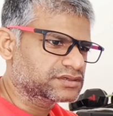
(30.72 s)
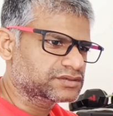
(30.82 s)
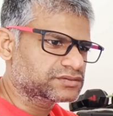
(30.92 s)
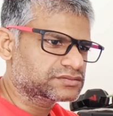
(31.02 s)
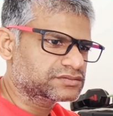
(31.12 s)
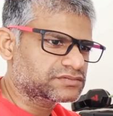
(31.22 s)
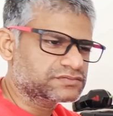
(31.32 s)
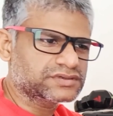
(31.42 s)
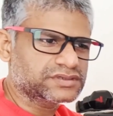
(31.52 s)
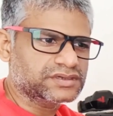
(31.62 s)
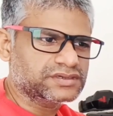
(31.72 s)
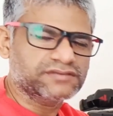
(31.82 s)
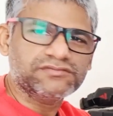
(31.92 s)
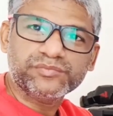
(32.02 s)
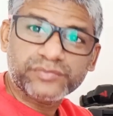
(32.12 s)
you know, software
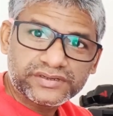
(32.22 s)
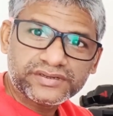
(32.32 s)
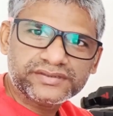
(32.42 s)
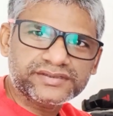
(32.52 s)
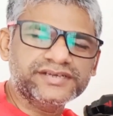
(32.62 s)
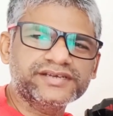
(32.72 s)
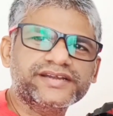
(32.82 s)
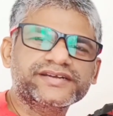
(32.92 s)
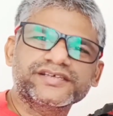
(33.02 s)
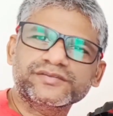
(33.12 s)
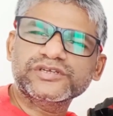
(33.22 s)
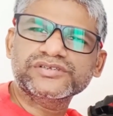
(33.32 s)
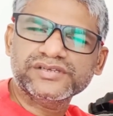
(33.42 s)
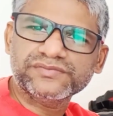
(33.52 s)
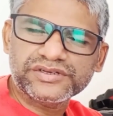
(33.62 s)
development, and
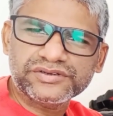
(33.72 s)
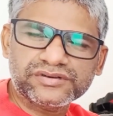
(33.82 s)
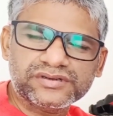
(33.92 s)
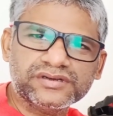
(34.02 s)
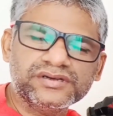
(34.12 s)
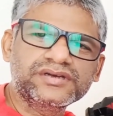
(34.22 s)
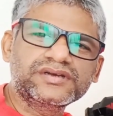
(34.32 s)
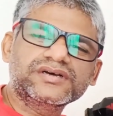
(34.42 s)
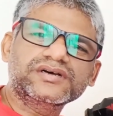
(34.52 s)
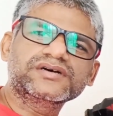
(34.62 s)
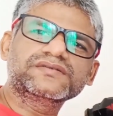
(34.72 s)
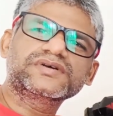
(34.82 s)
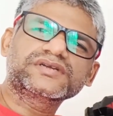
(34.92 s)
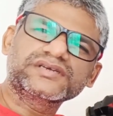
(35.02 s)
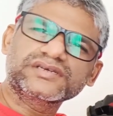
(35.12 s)
especially when you are
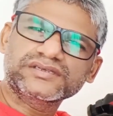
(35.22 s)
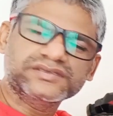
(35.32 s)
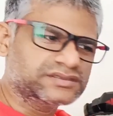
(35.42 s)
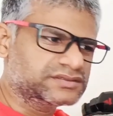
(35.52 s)
working in